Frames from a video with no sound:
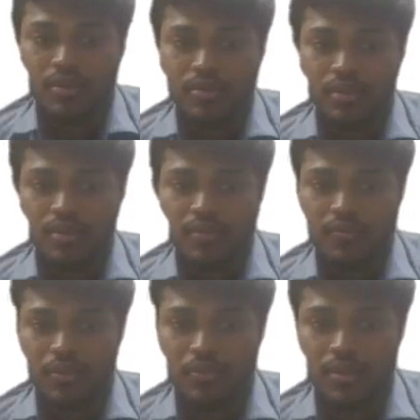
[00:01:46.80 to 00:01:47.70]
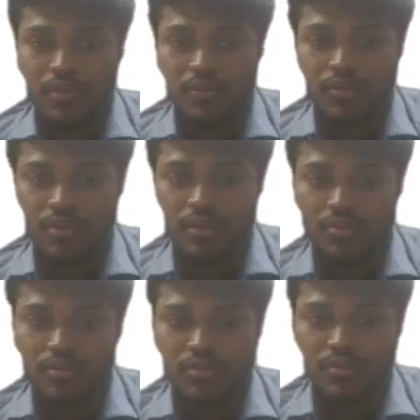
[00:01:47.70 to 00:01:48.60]
general formula for
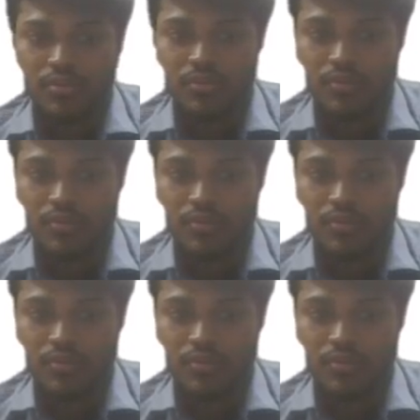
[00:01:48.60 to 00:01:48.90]
this. So